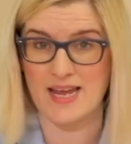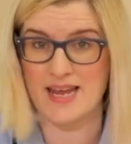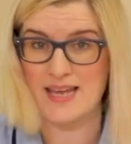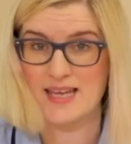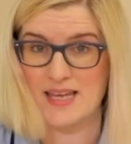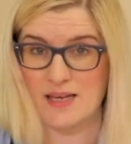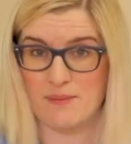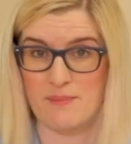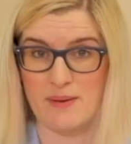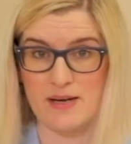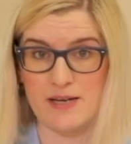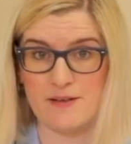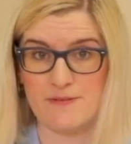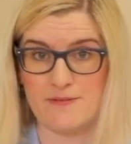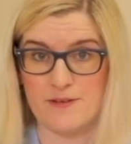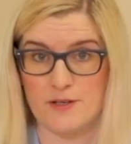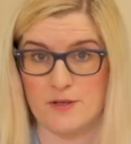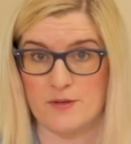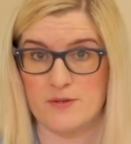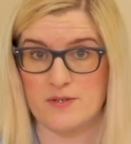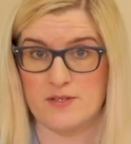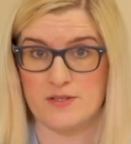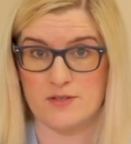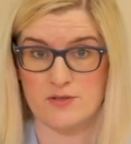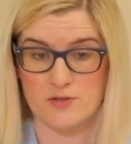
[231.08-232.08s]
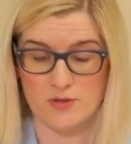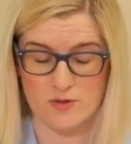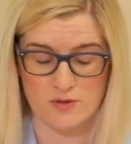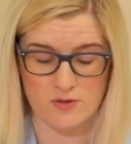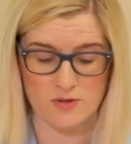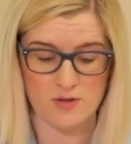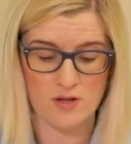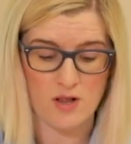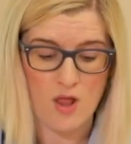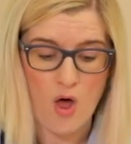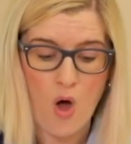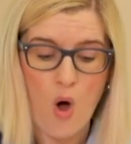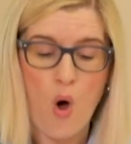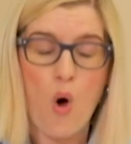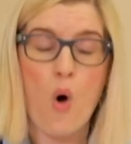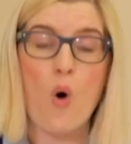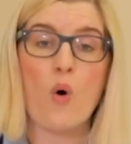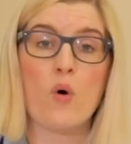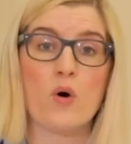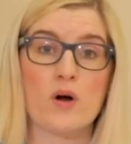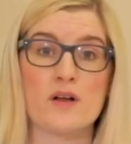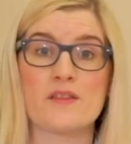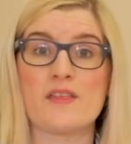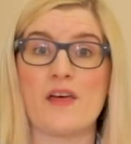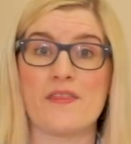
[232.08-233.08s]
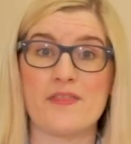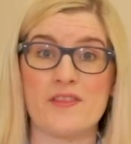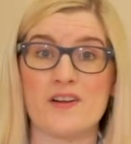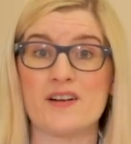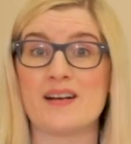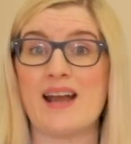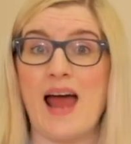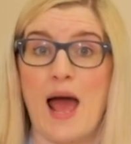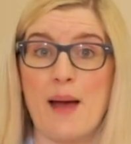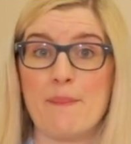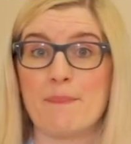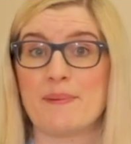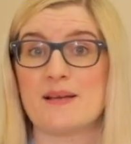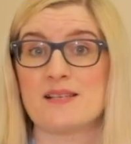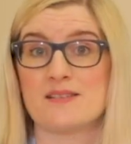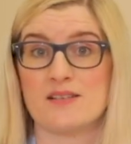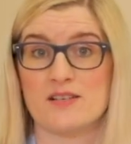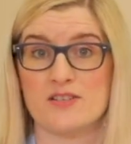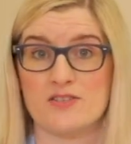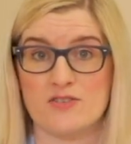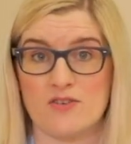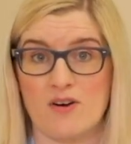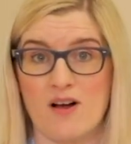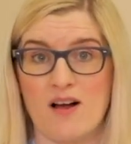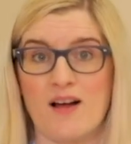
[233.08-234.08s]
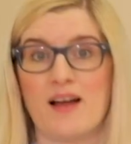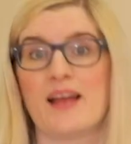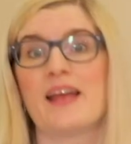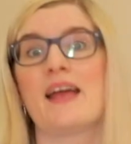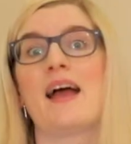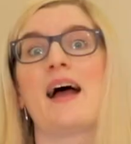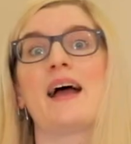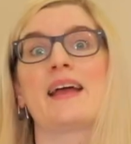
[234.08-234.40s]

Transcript: taking many fluids at all, or that their nappies are dry,